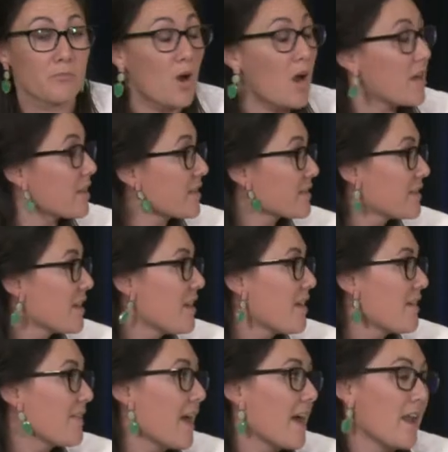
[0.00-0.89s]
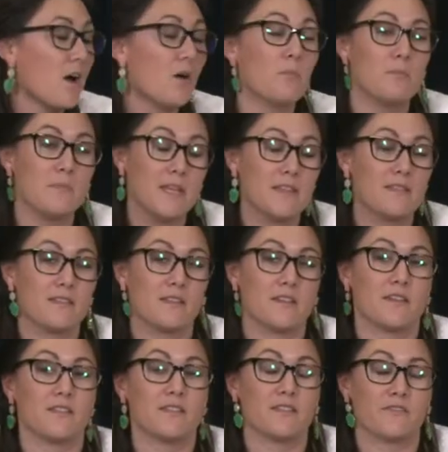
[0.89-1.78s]
products that help meet
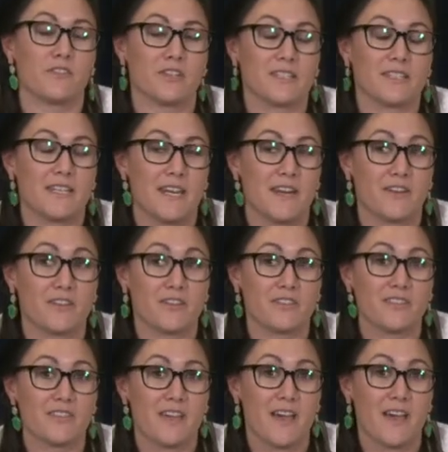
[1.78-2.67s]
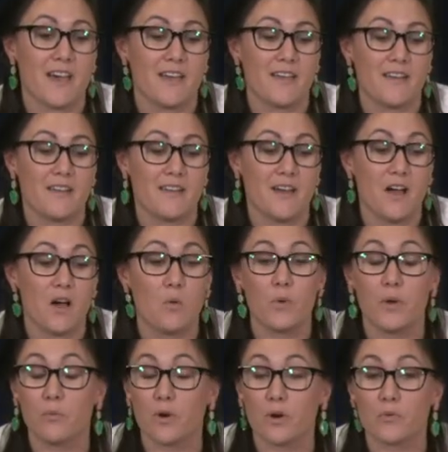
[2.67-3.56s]
the different standards that uh,
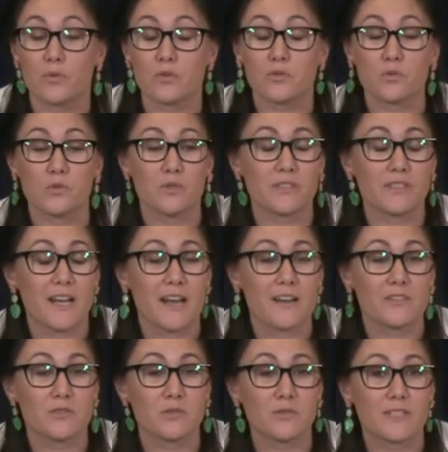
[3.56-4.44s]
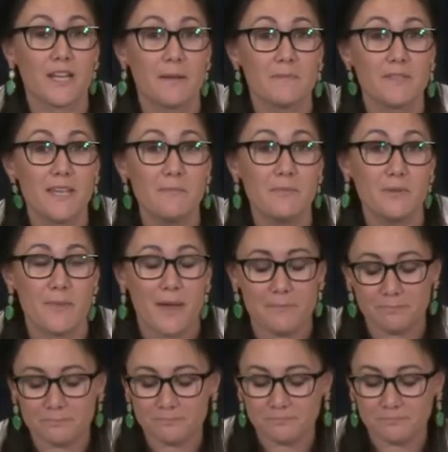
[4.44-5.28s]
we work with schools and out of school time to implement.